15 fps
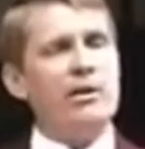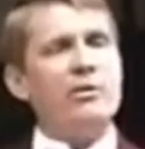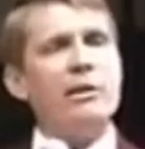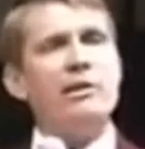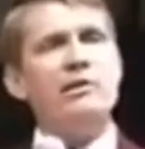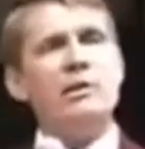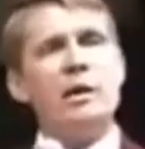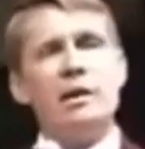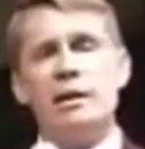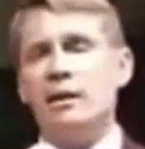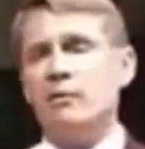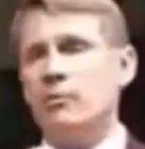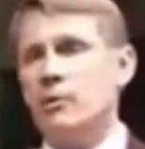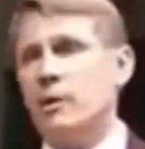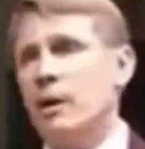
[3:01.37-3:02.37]
Matter has solid,
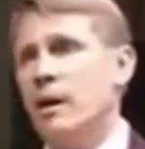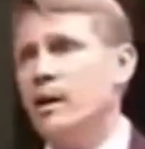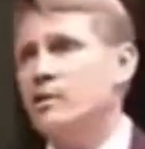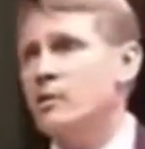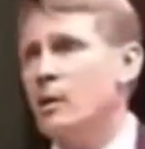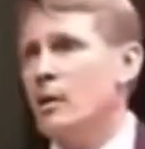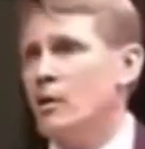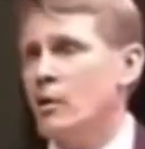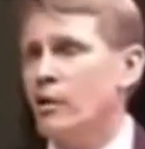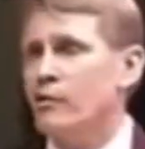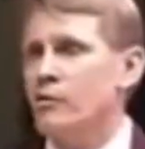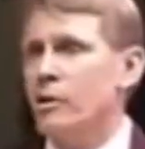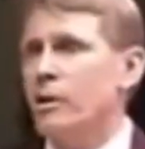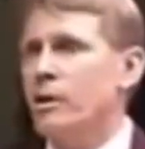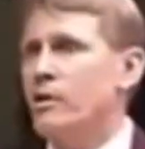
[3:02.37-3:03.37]
liquid, gas. You have a
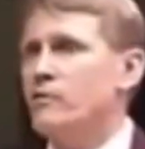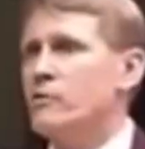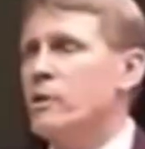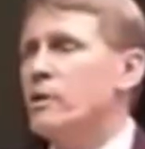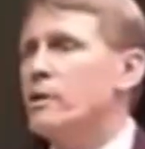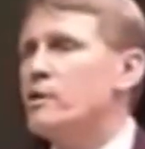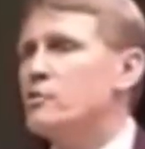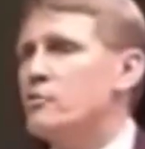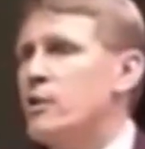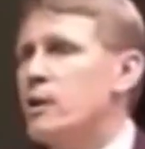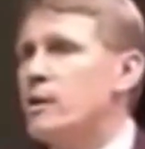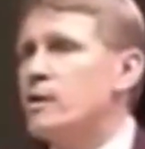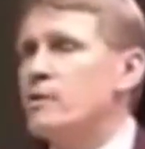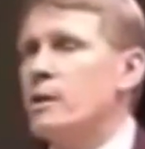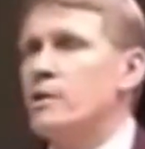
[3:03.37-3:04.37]
trinity of trinities
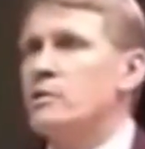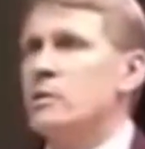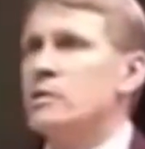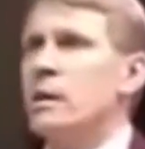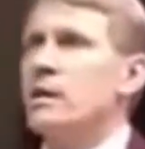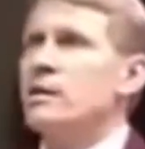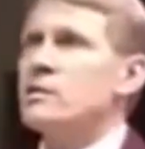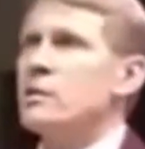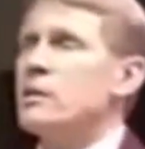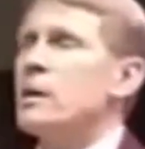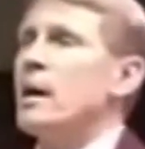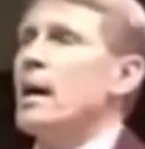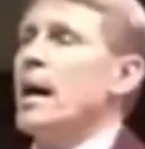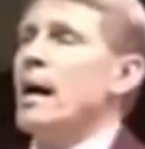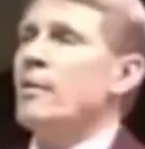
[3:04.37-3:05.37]
created instantaneously.
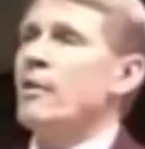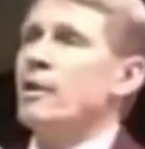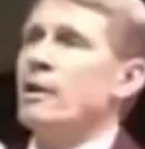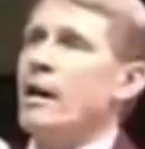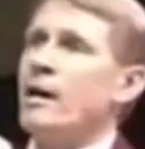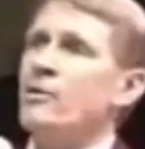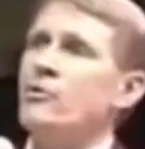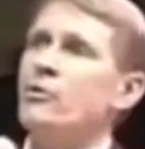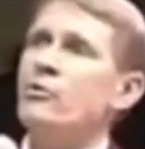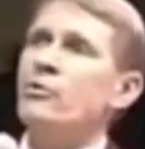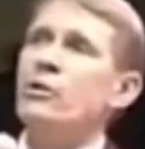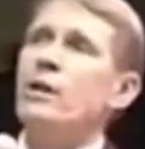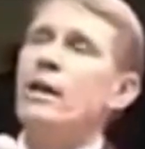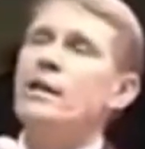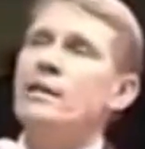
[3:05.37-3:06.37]
And the God who
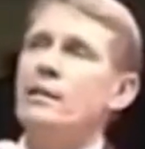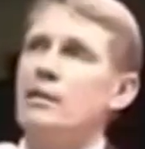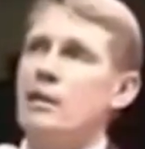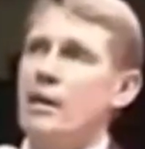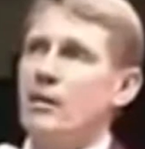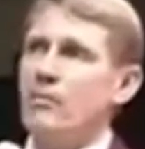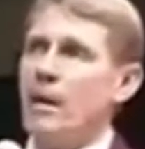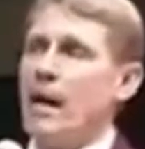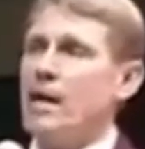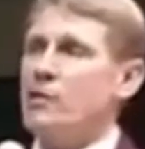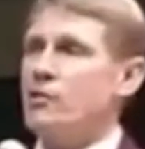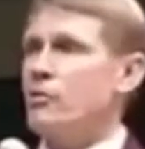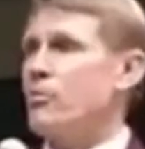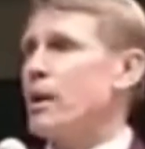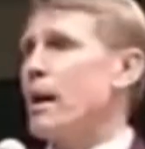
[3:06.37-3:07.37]
created them
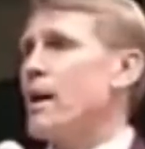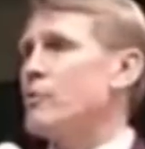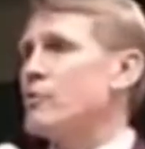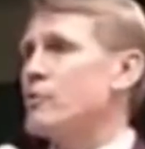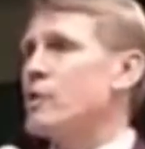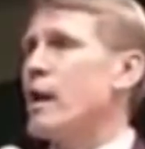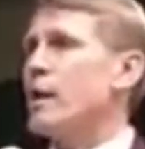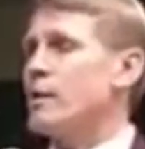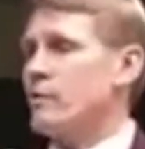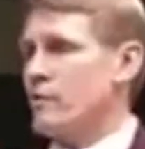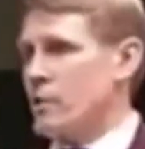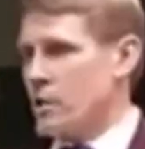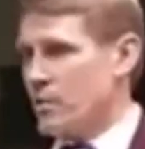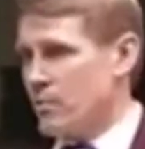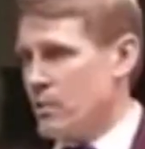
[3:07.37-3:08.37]
has to be outside of
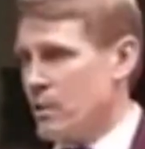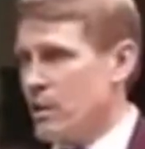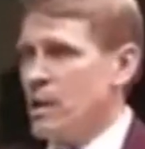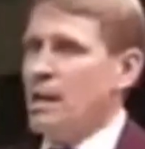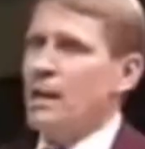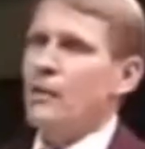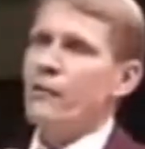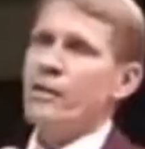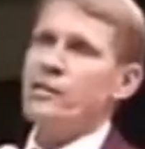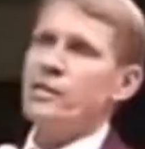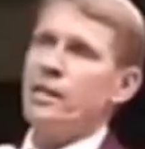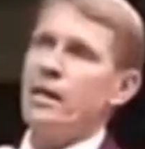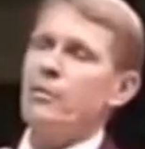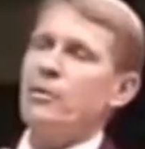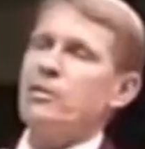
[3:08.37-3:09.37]
them. If he's
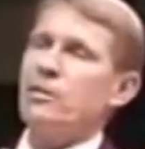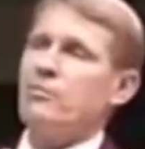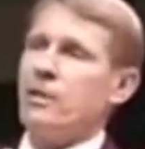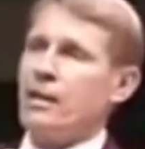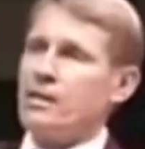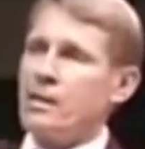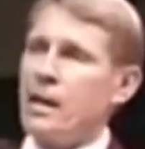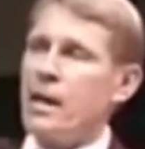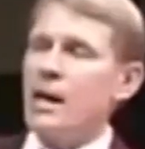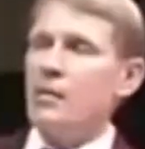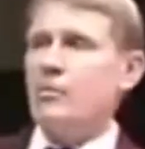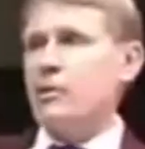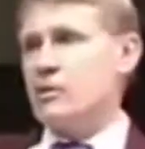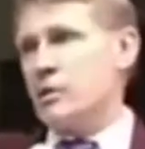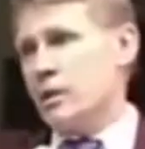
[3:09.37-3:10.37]
limited by
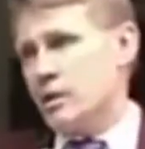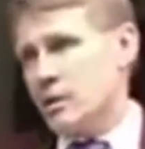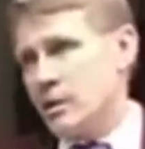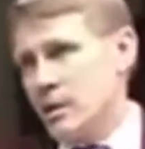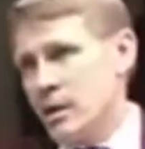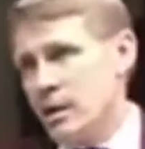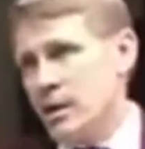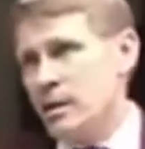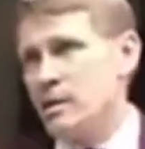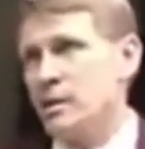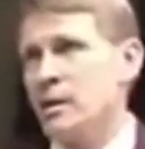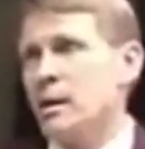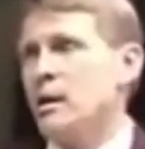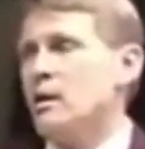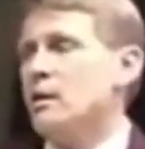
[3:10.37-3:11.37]
time, he's not God.
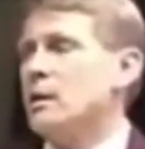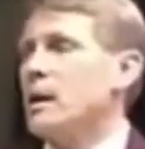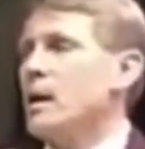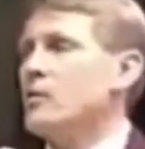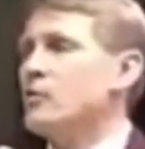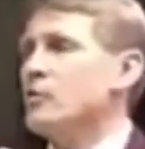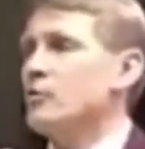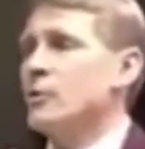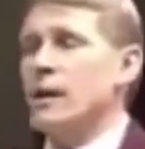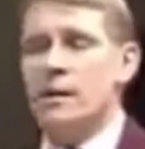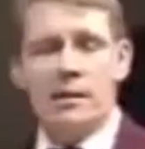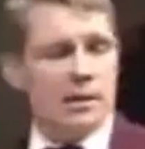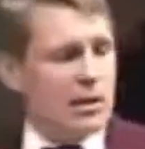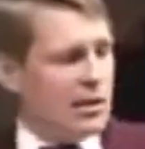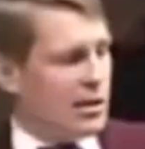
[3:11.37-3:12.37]
The guy who
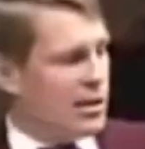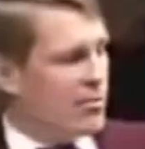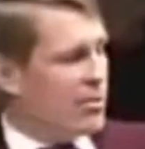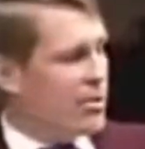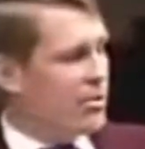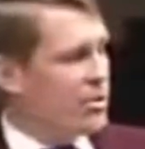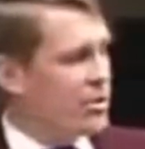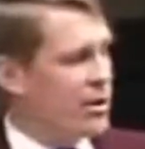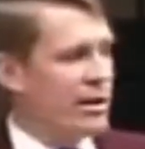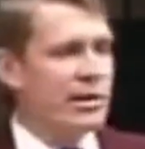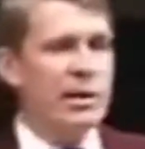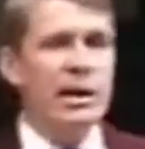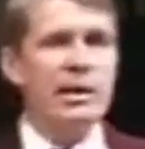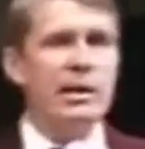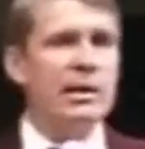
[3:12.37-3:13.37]
created this computer is
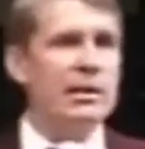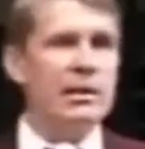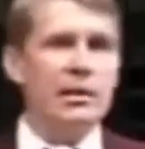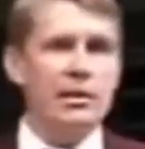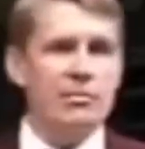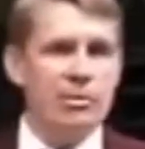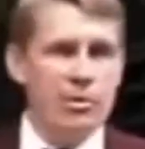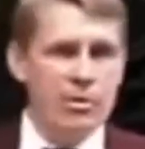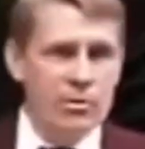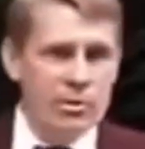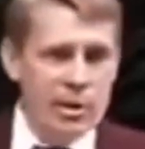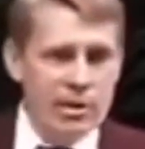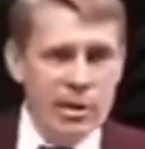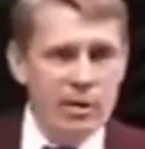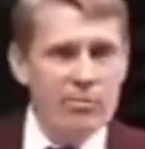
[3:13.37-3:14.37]
not in the computer.
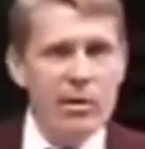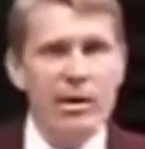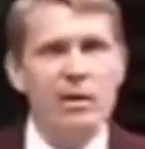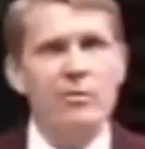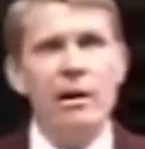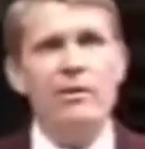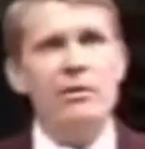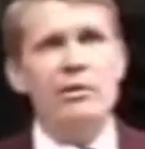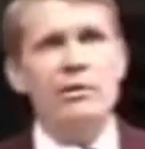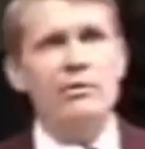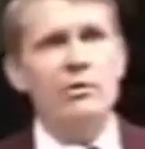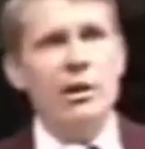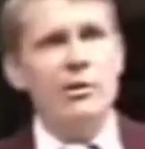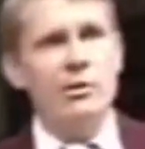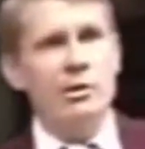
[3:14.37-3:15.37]
He's not running around in there
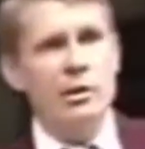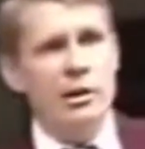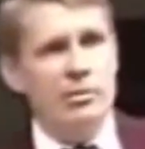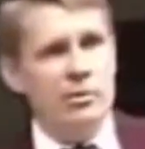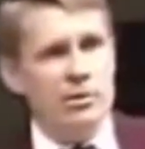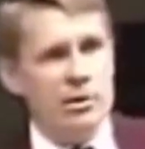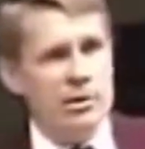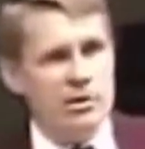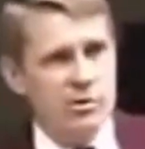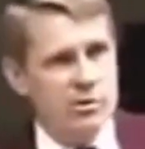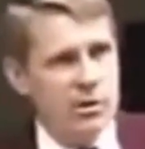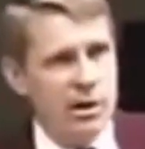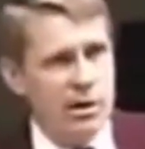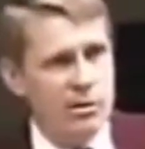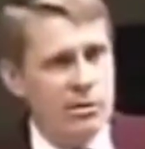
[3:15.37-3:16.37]
changing the numbers on the
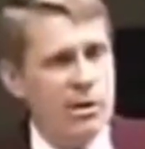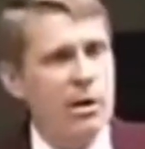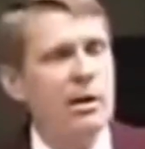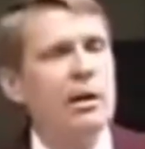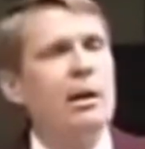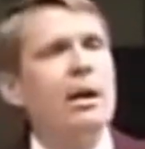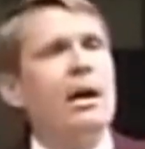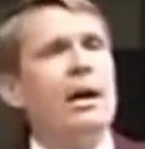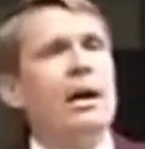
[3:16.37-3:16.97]
screen, okay?